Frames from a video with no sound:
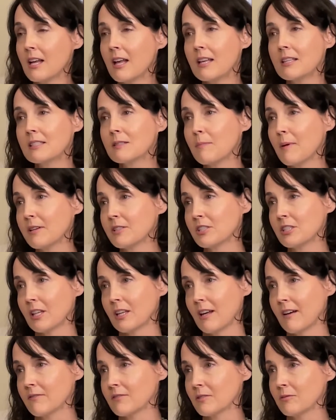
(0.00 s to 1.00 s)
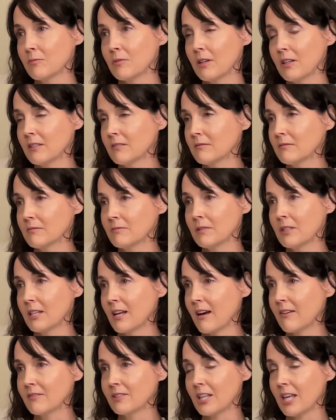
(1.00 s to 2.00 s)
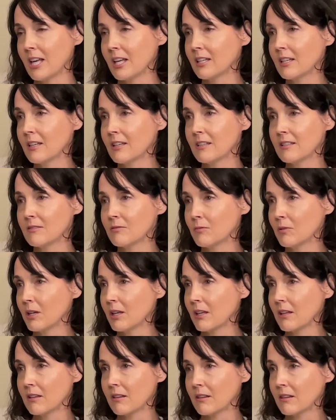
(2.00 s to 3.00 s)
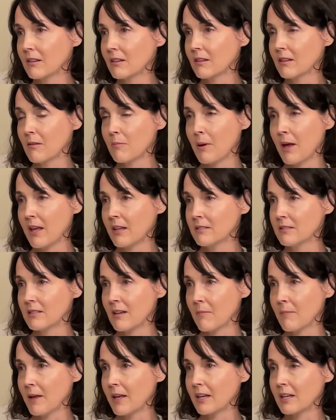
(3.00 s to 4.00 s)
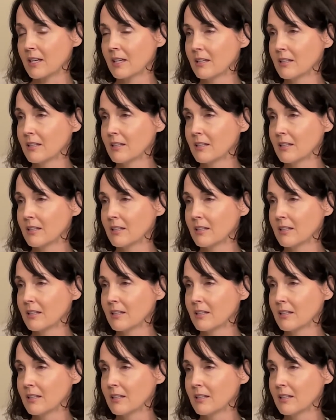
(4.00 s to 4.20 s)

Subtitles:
especially after what we navigated with the pandemic,